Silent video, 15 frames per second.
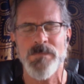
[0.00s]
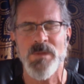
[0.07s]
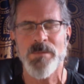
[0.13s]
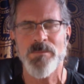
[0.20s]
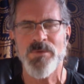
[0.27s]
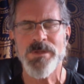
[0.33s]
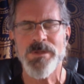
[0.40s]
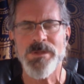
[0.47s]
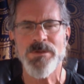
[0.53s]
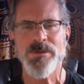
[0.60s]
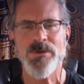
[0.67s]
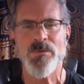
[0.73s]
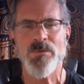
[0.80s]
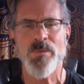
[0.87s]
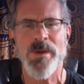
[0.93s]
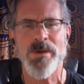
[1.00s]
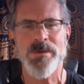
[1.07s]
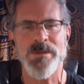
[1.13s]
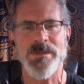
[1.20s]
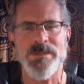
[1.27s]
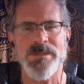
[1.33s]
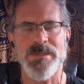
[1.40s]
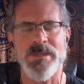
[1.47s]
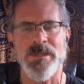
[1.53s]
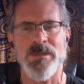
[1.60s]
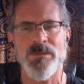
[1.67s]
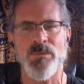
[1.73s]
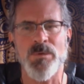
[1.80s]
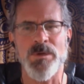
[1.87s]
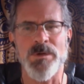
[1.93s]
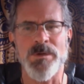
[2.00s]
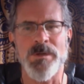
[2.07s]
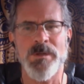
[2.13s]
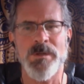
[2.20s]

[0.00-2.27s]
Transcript: bringing your awareness inward,